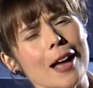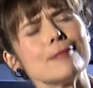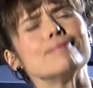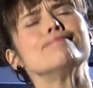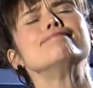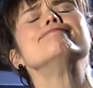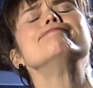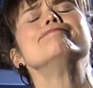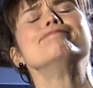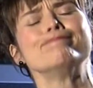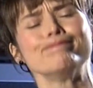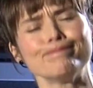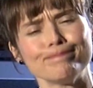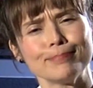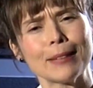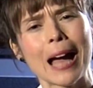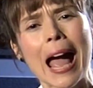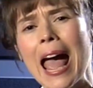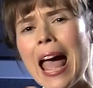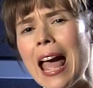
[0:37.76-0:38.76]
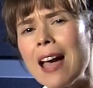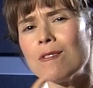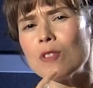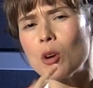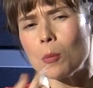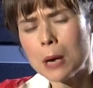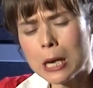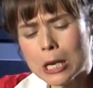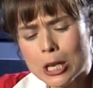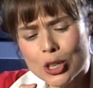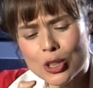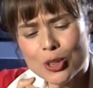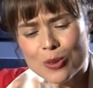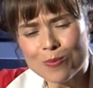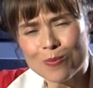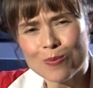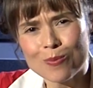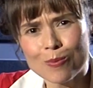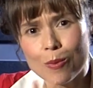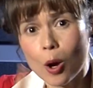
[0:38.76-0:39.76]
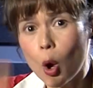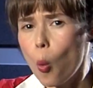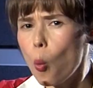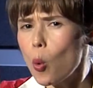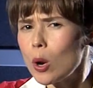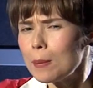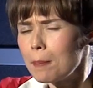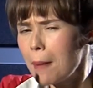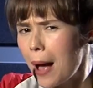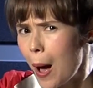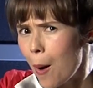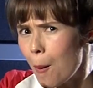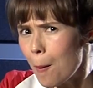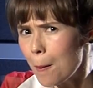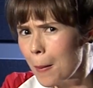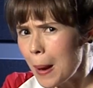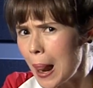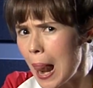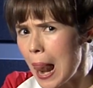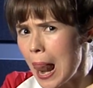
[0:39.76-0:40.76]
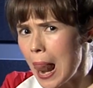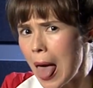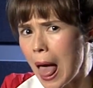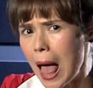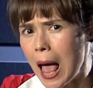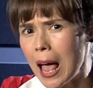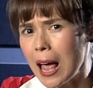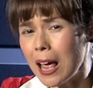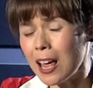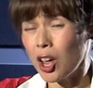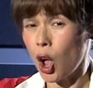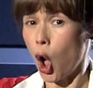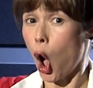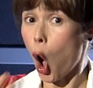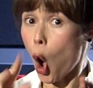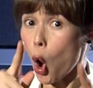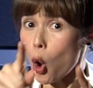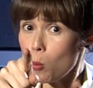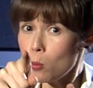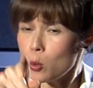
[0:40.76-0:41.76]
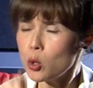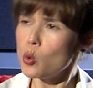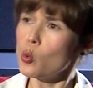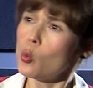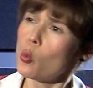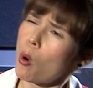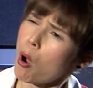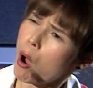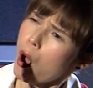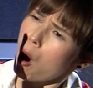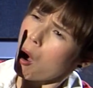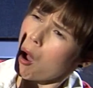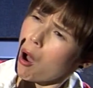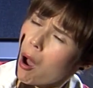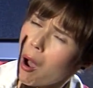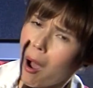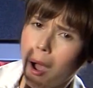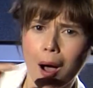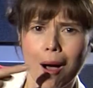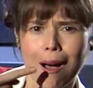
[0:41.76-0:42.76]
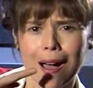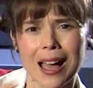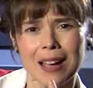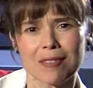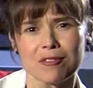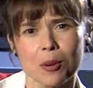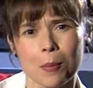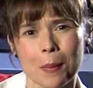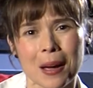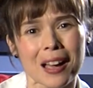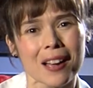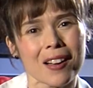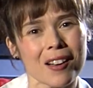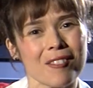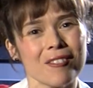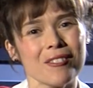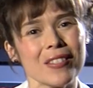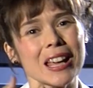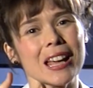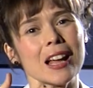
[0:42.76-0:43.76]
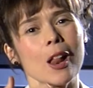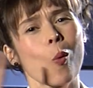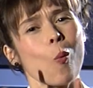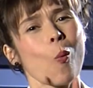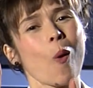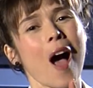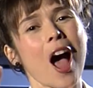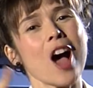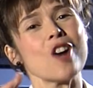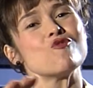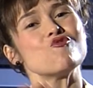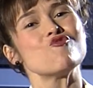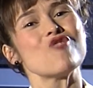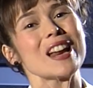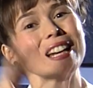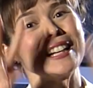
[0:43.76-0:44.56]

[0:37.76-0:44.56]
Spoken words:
I'm here now to provide you with some information which we hope will help you when watching the play.